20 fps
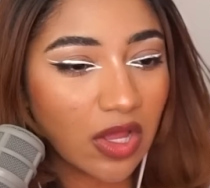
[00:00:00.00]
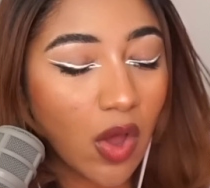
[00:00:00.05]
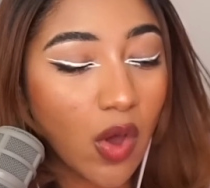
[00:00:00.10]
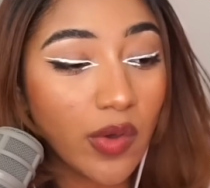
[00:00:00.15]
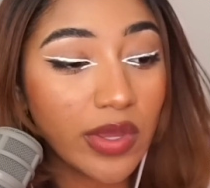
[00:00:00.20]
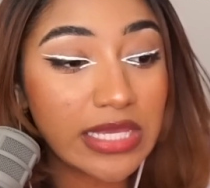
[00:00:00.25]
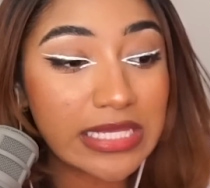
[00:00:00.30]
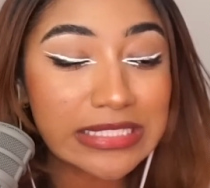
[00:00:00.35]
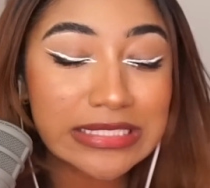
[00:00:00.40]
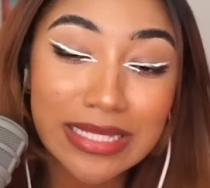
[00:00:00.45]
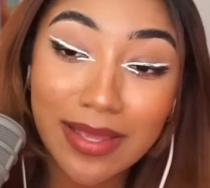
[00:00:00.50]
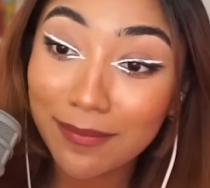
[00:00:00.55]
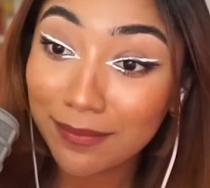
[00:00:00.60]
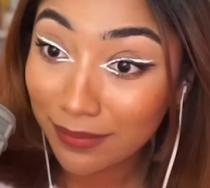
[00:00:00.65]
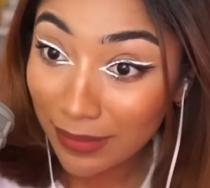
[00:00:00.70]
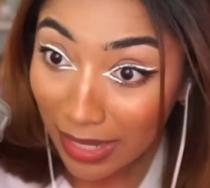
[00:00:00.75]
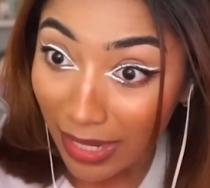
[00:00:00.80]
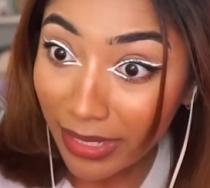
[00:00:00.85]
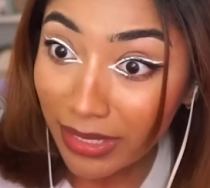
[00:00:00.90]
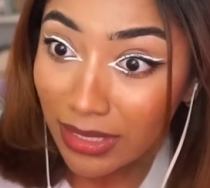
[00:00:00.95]
Oh, he's at
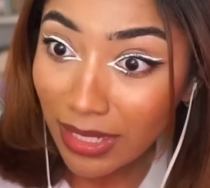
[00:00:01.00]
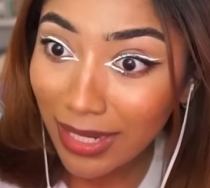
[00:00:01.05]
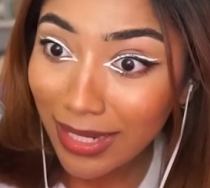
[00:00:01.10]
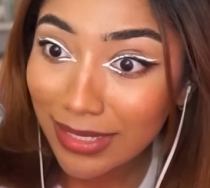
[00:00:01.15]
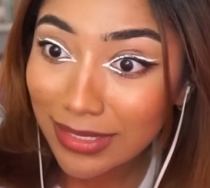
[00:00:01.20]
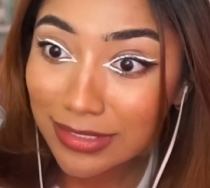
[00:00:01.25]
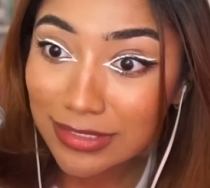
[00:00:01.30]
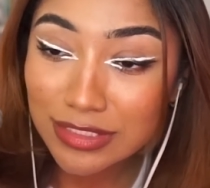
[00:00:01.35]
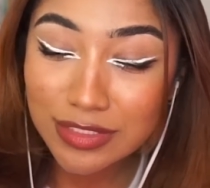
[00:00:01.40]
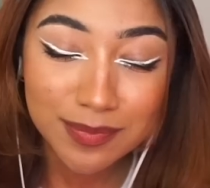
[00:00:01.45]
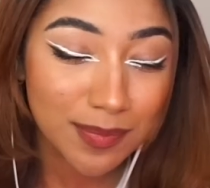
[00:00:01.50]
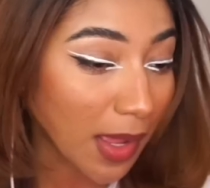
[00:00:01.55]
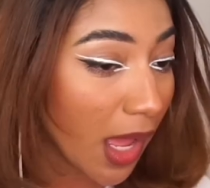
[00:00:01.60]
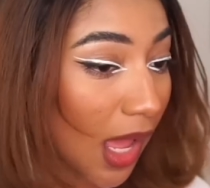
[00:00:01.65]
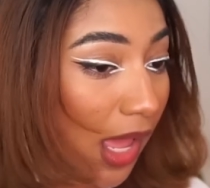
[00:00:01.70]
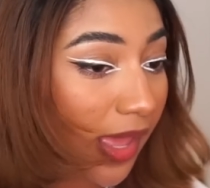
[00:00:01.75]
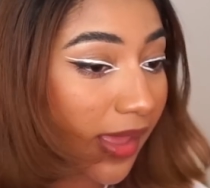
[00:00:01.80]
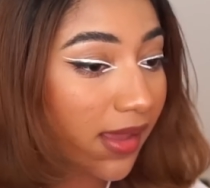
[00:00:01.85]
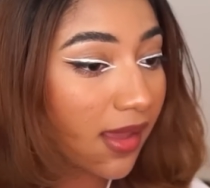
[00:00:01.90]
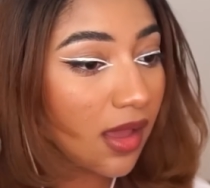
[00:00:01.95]
my hiding
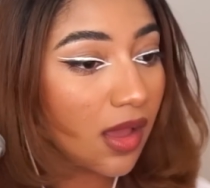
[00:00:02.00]
spot.